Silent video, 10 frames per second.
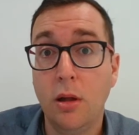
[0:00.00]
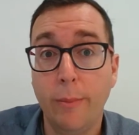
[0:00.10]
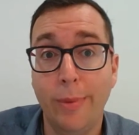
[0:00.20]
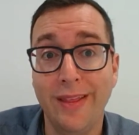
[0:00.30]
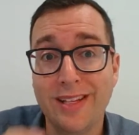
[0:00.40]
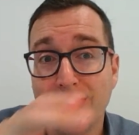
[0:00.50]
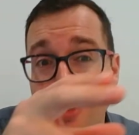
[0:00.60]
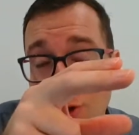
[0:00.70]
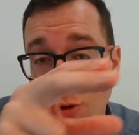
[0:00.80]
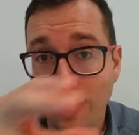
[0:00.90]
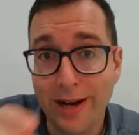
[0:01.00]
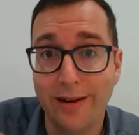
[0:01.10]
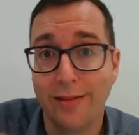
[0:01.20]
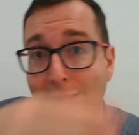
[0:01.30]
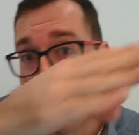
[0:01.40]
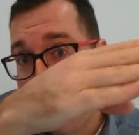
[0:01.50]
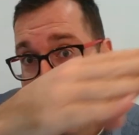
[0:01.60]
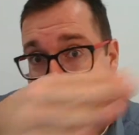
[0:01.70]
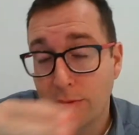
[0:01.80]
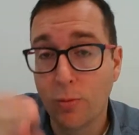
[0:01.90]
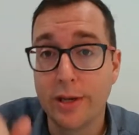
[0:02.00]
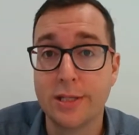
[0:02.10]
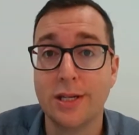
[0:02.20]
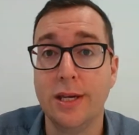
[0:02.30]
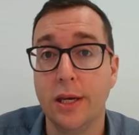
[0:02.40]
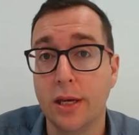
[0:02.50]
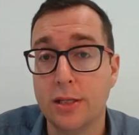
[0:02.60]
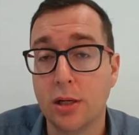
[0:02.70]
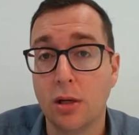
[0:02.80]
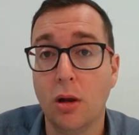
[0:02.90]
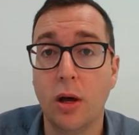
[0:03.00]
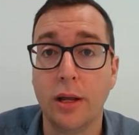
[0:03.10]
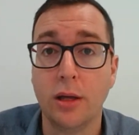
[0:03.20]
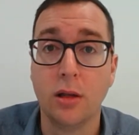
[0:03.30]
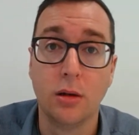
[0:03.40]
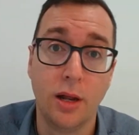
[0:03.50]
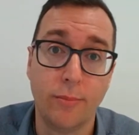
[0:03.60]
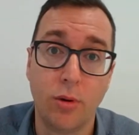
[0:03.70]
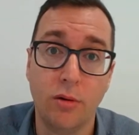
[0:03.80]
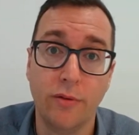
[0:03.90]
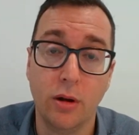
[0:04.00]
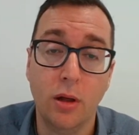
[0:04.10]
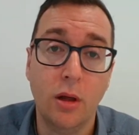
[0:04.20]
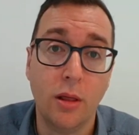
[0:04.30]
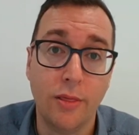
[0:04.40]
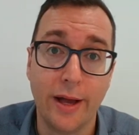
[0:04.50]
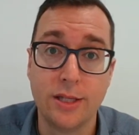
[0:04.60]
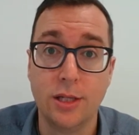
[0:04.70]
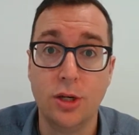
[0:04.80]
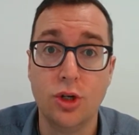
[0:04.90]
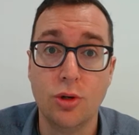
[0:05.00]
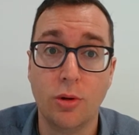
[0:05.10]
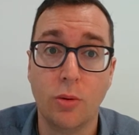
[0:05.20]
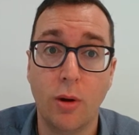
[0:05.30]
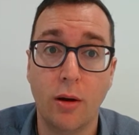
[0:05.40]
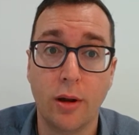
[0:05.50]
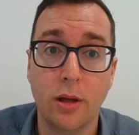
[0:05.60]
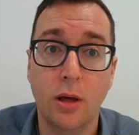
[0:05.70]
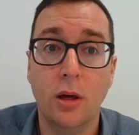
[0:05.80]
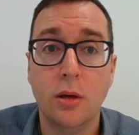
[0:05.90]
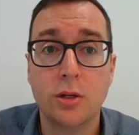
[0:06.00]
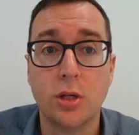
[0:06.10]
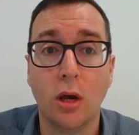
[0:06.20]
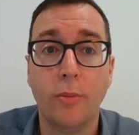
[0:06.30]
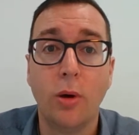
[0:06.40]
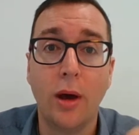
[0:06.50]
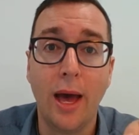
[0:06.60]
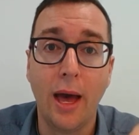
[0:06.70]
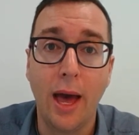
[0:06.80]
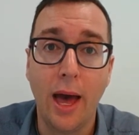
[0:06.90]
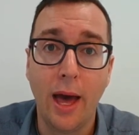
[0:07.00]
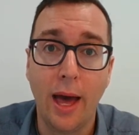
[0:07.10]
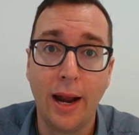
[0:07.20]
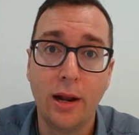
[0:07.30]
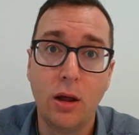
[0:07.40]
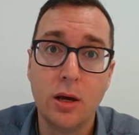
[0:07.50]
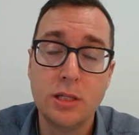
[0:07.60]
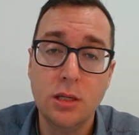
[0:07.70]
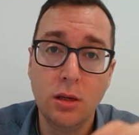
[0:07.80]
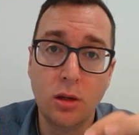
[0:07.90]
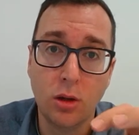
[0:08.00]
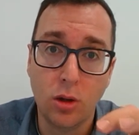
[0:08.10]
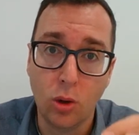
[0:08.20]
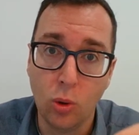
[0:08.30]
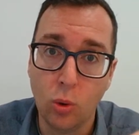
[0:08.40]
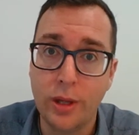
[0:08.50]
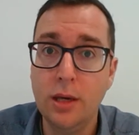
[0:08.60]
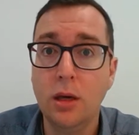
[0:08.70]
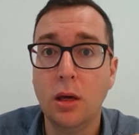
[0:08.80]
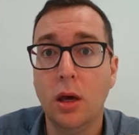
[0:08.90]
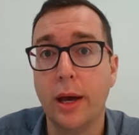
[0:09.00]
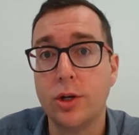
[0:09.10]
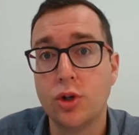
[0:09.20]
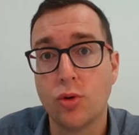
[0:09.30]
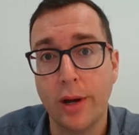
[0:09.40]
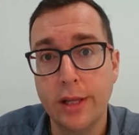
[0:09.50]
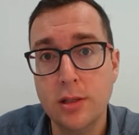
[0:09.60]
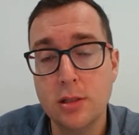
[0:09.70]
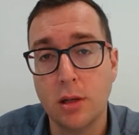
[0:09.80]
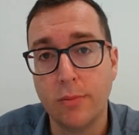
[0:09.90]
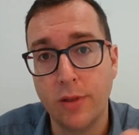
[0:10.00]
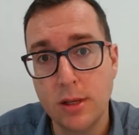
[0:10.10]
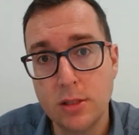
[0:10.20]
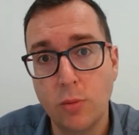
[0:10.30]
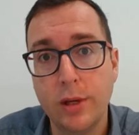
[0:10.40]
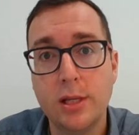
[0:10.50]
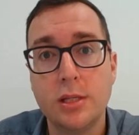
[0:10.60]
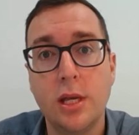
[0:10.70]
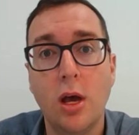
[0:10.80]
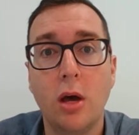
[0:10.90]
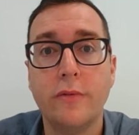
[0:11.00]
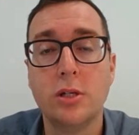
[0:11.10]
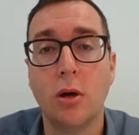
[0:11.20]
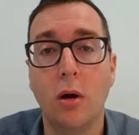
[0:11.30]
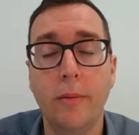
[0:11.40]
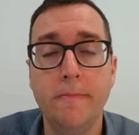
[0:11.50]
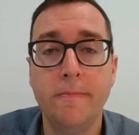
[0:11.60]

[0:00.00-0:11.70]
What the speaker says: But that's not the trend. The pattern we're seeing is declining net profit. That's an issue and a worry. So by analysing, looking at trends, at things that we can see over time,